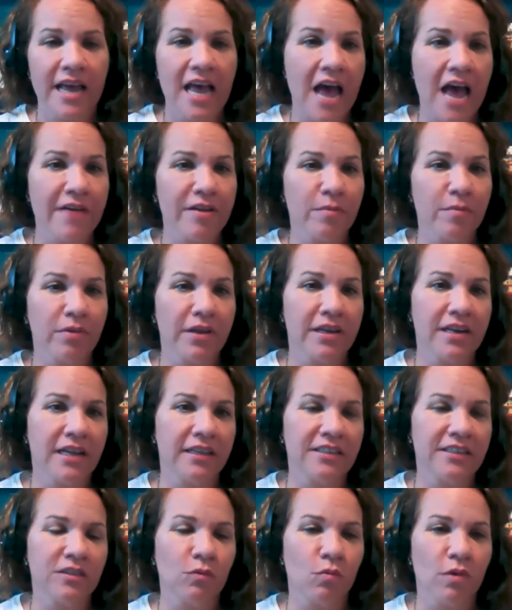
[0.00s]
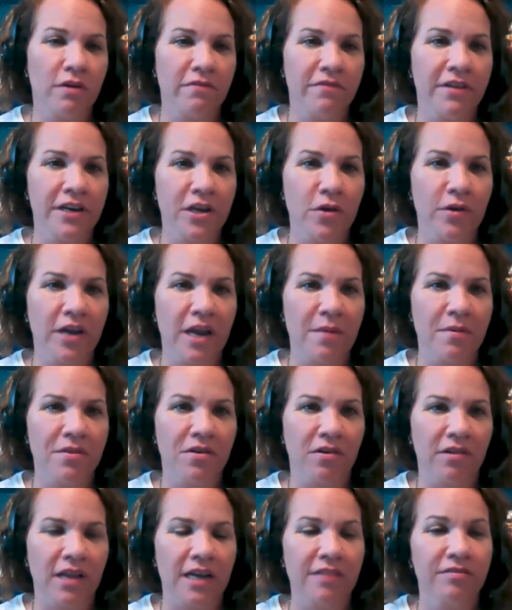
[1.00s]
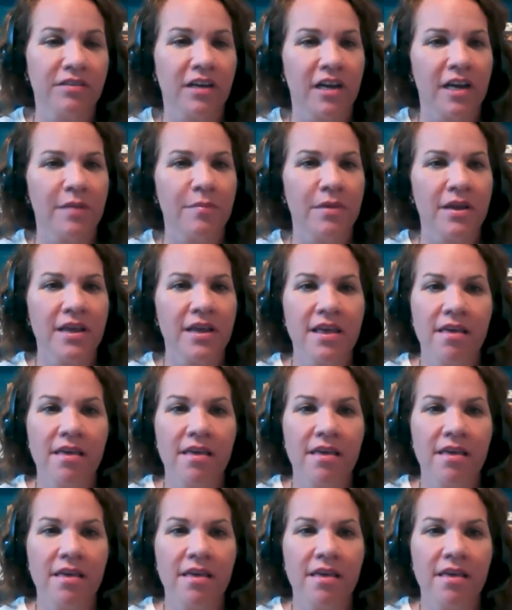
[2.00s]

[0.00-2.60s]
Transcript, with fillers: having played at least one video game in their lifetime,